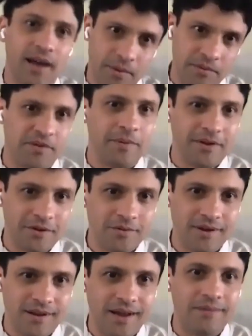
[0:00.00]
I'm expected
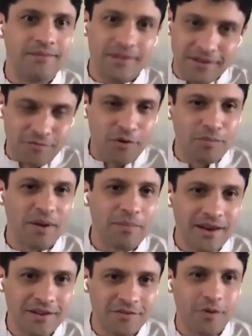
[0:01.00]
to. Yeah. And this is what my
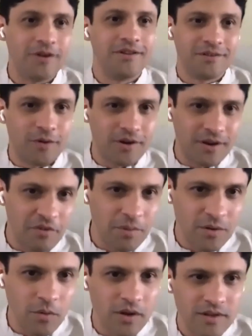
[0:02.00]
parents want. This is what
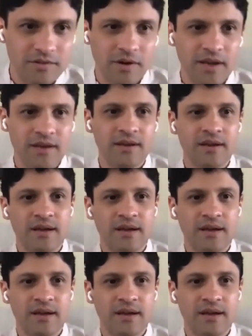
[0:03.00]
everybody wants, right?